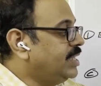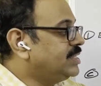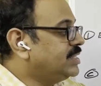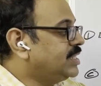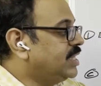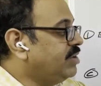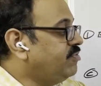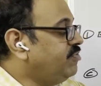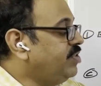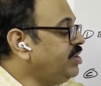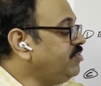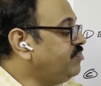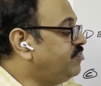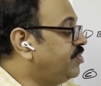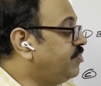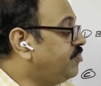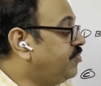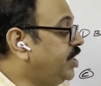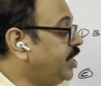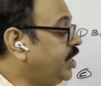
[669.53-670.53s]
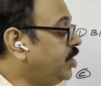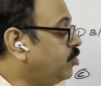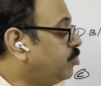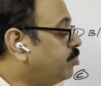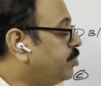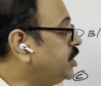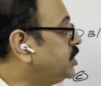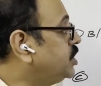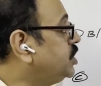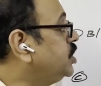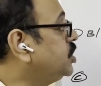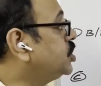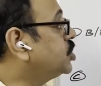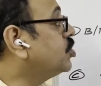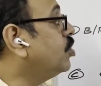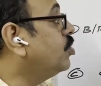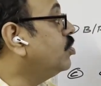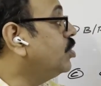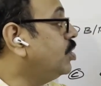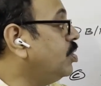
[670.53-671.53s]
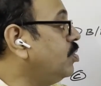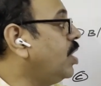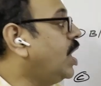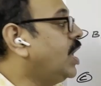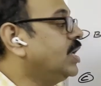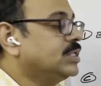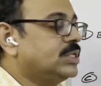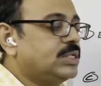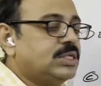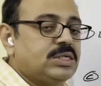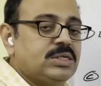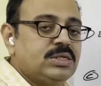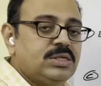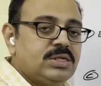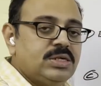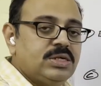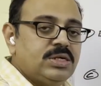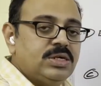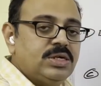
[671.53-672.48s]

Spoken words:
is giving 50 rupees discount to us